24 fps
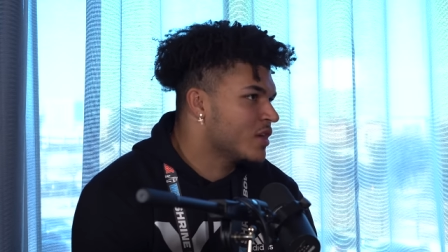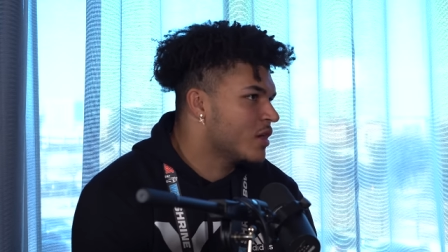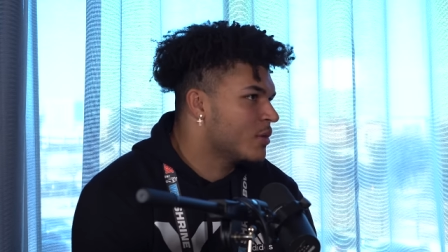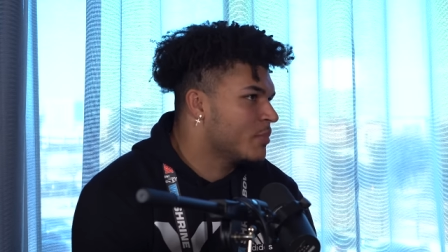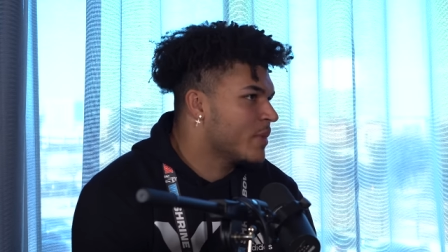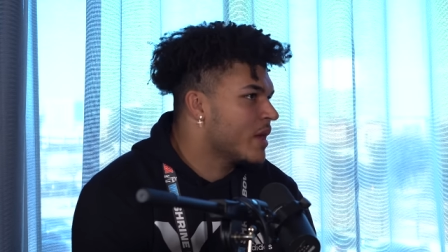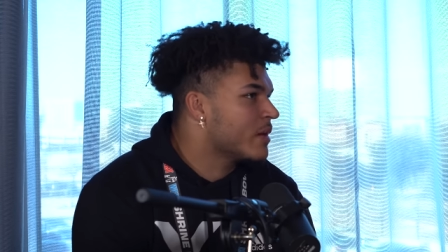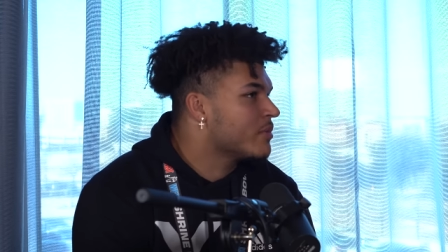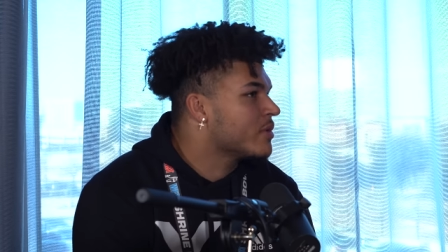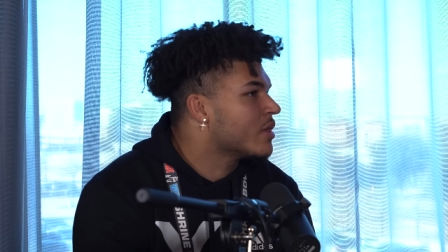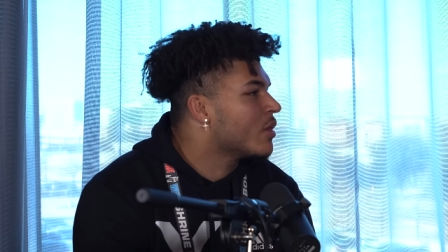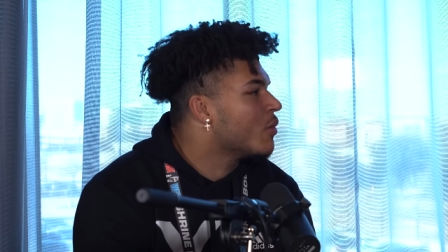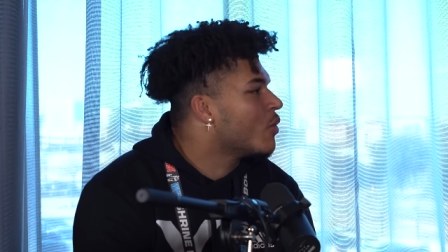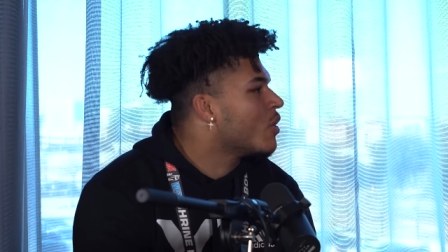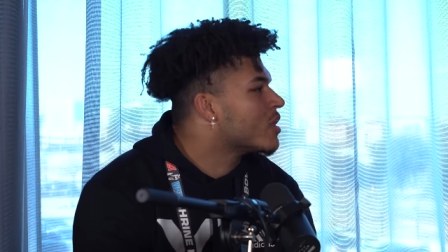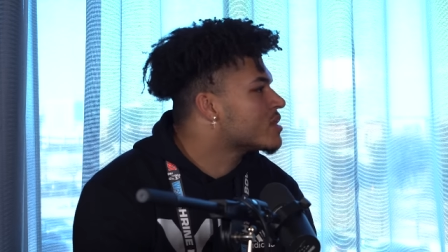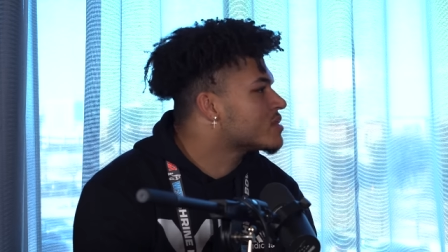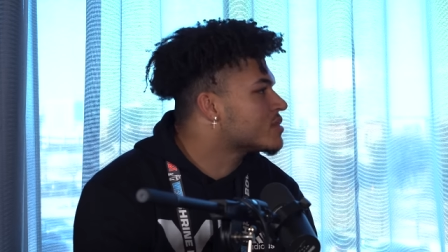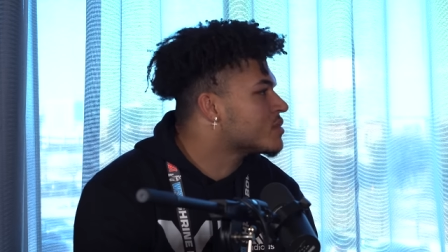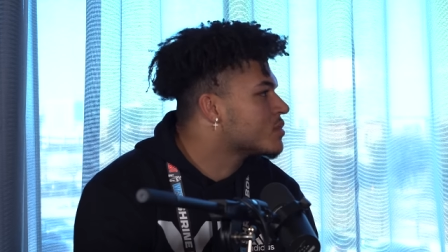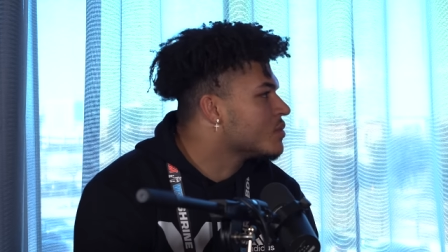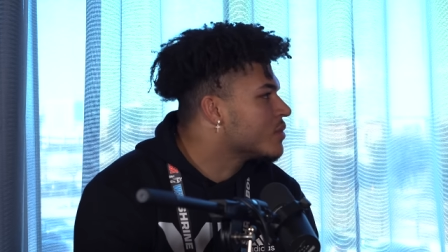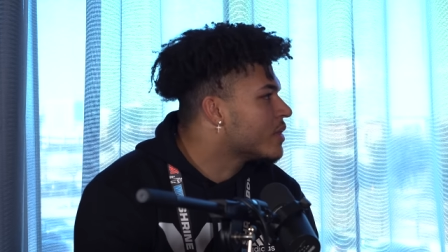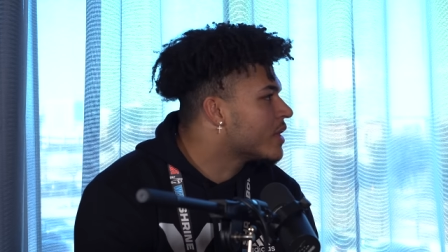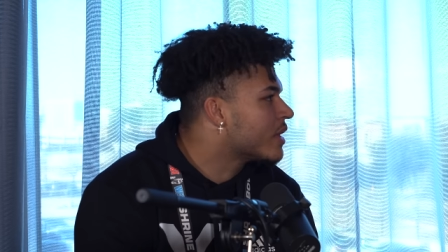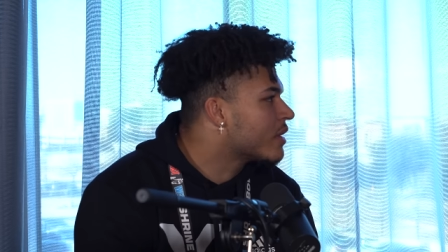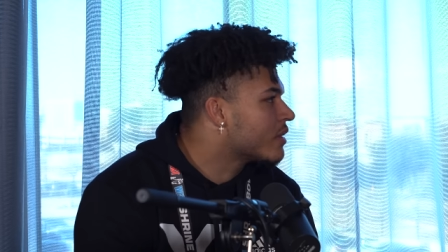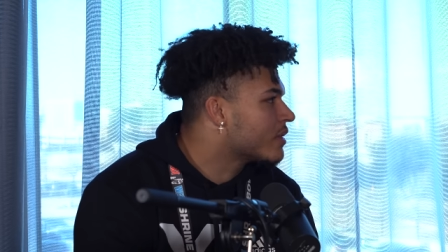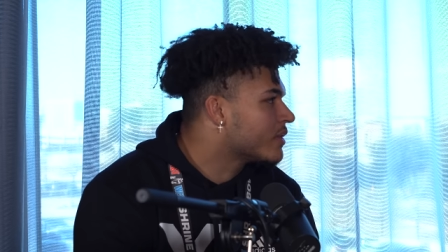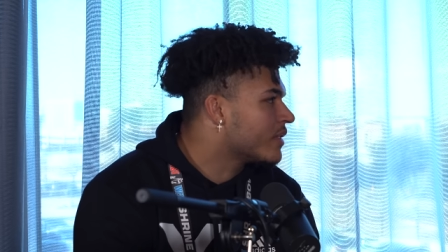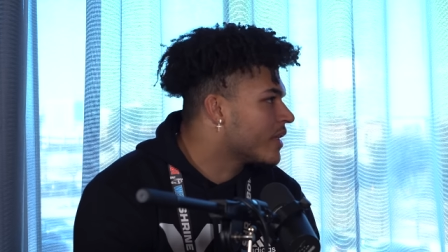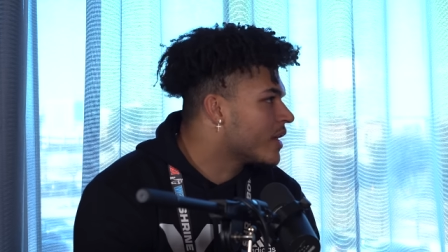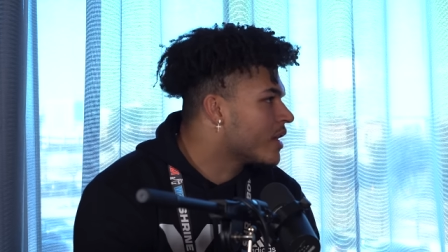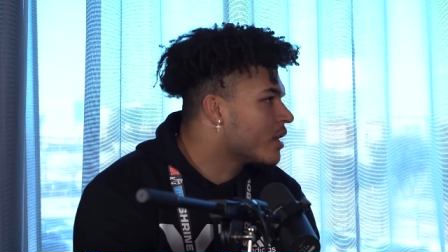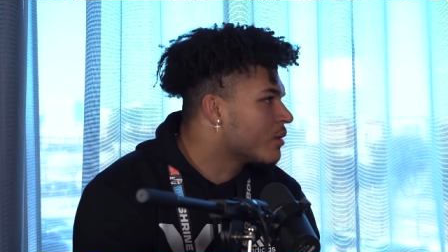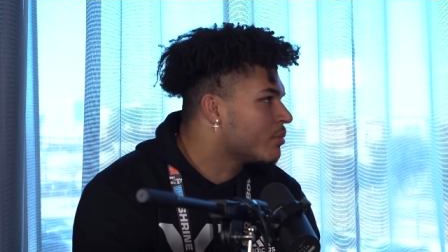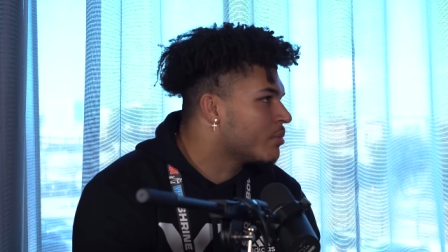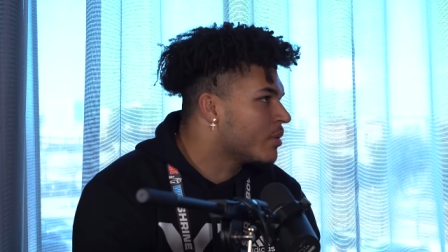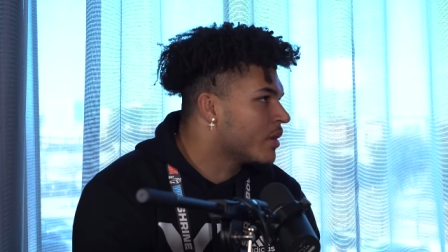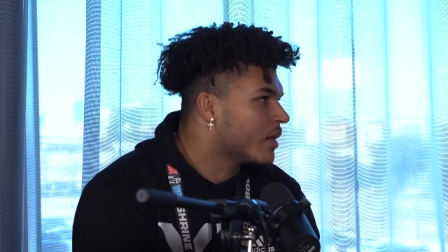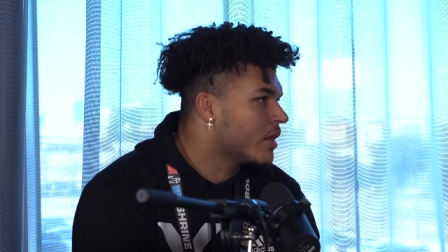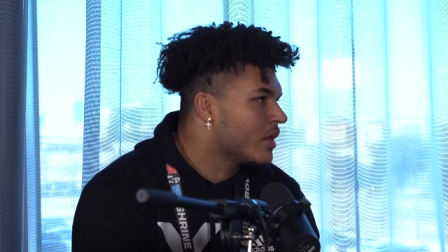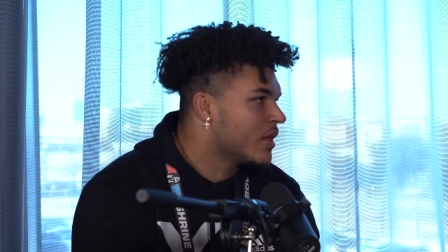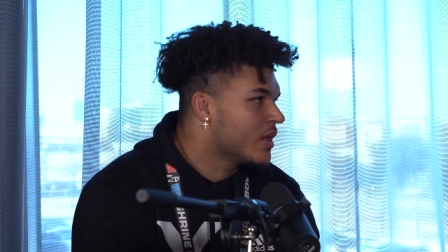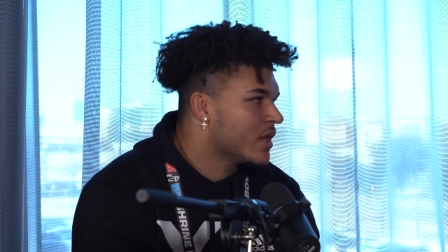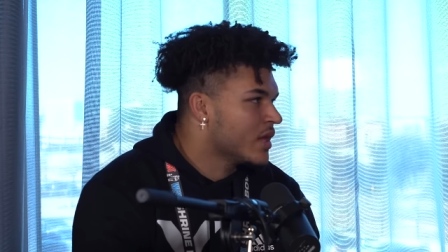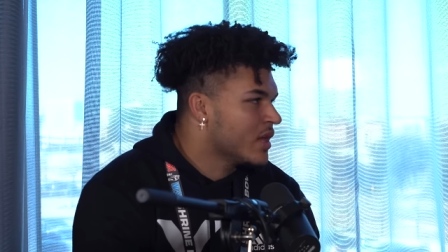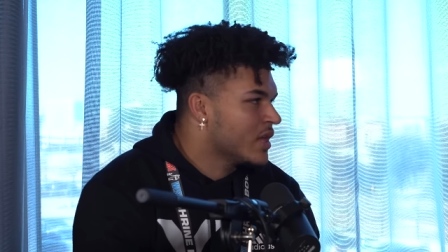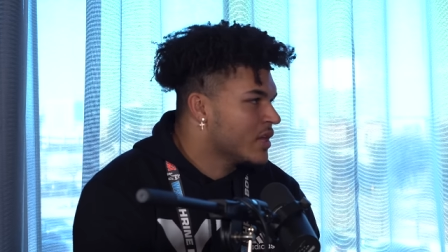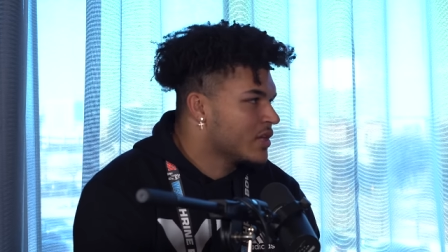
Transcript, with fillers: you know, maybe a one, two here and there, but,